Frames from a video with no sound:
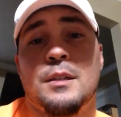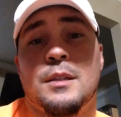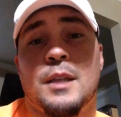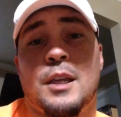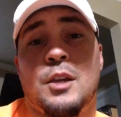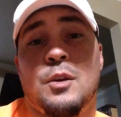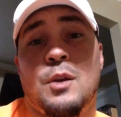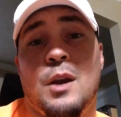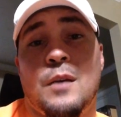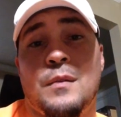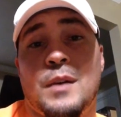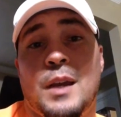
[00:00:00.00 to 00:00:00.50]
say
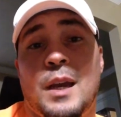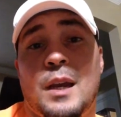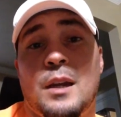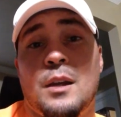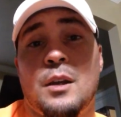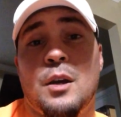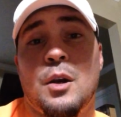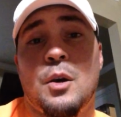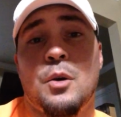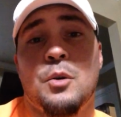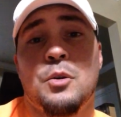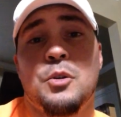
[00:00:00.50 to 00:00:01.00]
you have a head
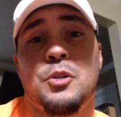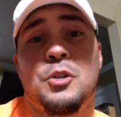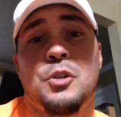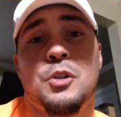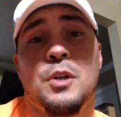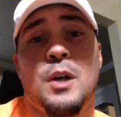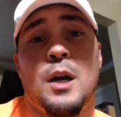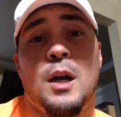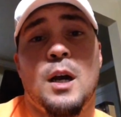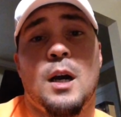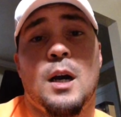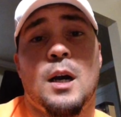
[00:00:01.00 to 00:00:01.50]
coach
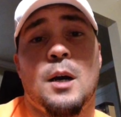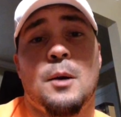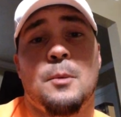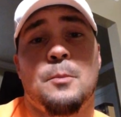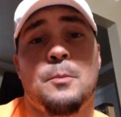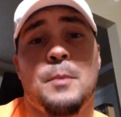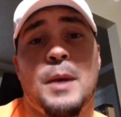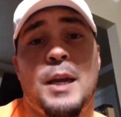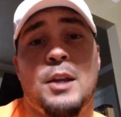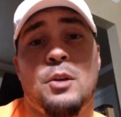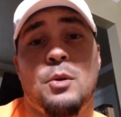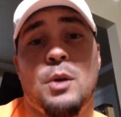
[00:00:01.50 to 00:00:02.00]

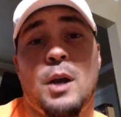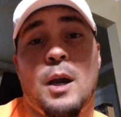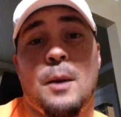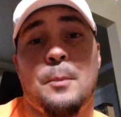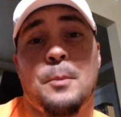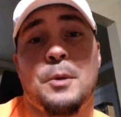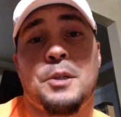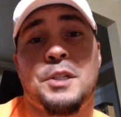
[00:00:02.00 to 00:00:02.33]
and you have